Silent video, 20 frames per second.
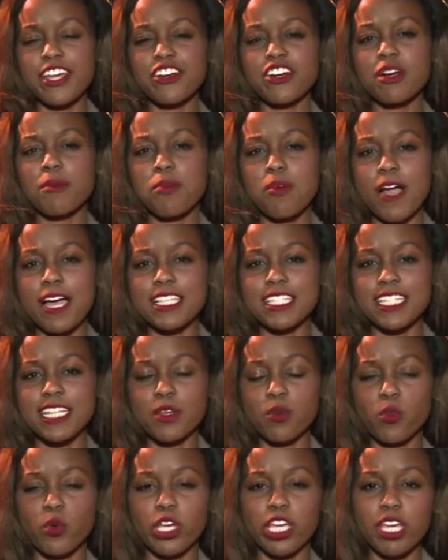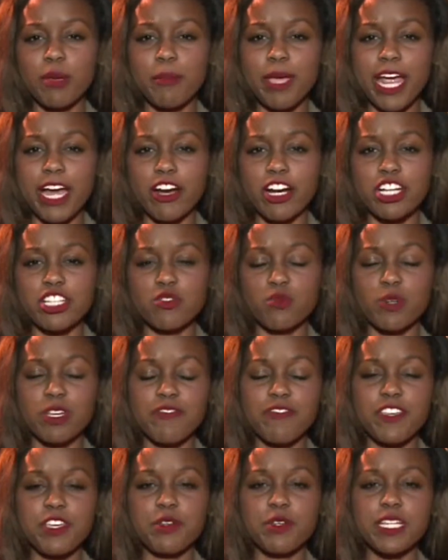interim president, William Harris,
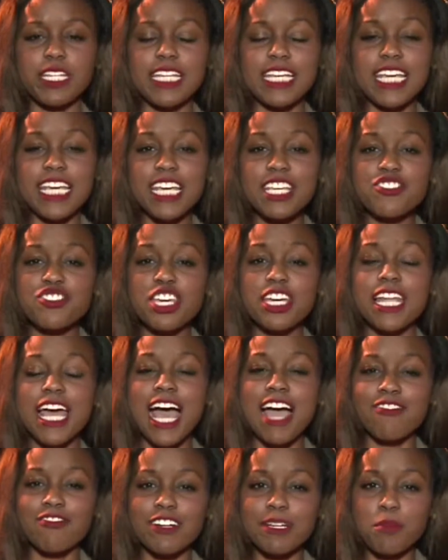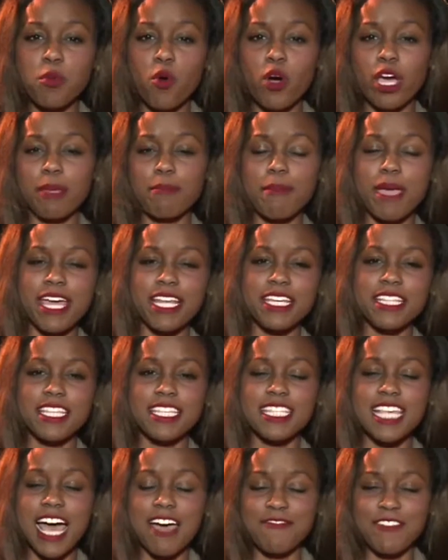refuted each and every point made in
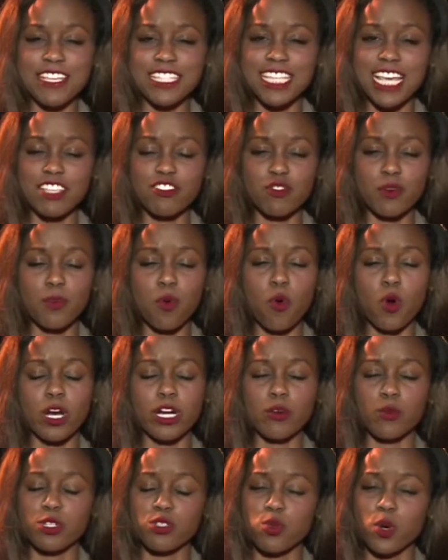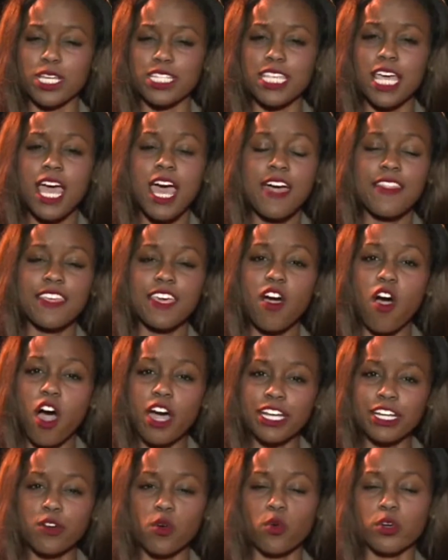this FSS report, which was the
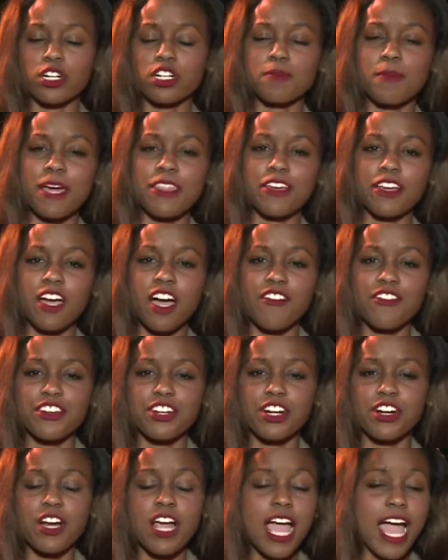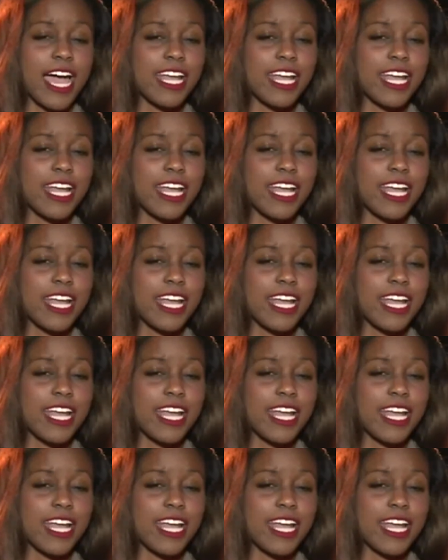audit ordered by the governor,